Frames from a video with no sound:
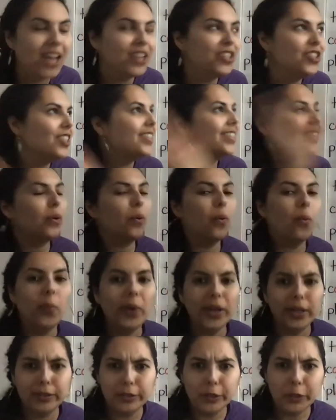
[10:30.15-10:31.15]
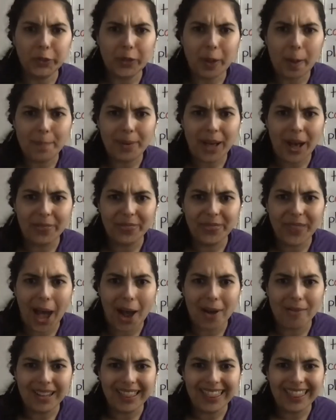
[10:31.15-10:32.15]
Just think we'll learn about
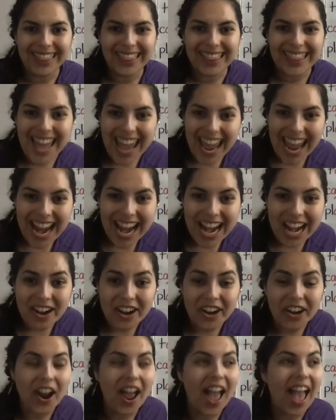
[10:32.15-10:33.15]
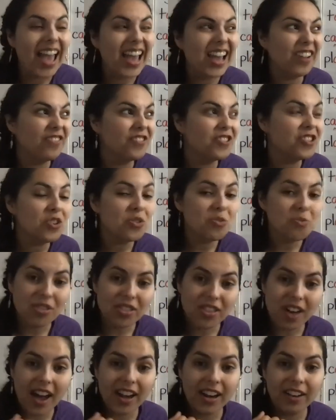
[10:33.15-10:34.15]
that one later. If you
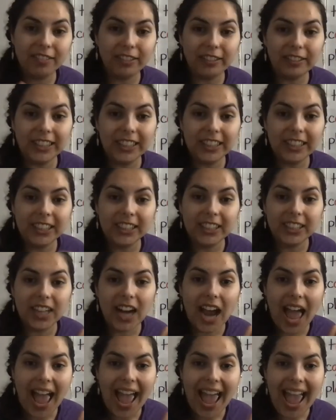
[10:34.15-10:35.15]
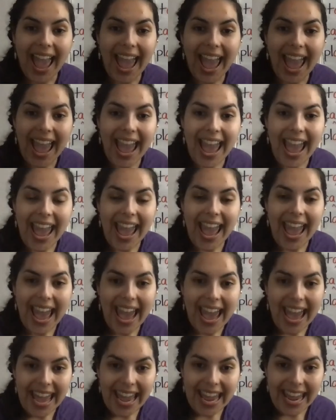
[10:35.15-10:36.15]
thought of er,
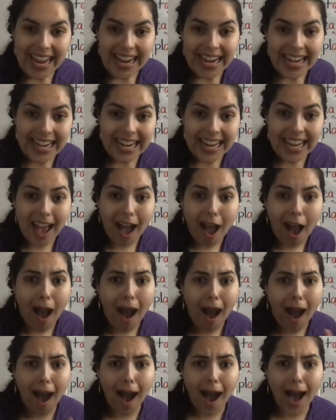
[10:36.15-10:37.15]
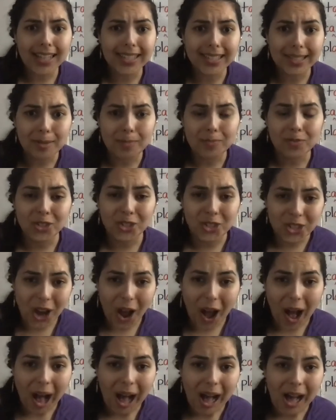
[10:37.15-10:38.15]
ain, awesome
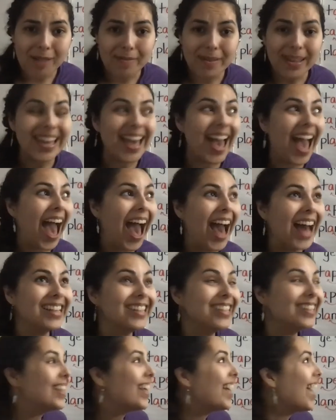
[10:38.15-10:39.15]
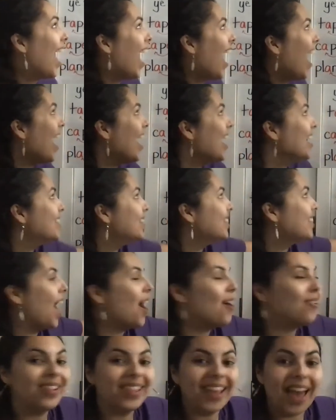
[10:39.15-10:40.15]
job. It has the A
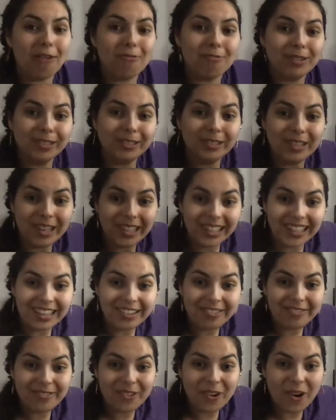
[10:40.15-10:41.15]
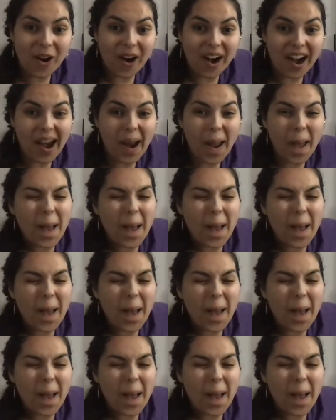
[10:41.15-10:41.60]
sound that we're looking for.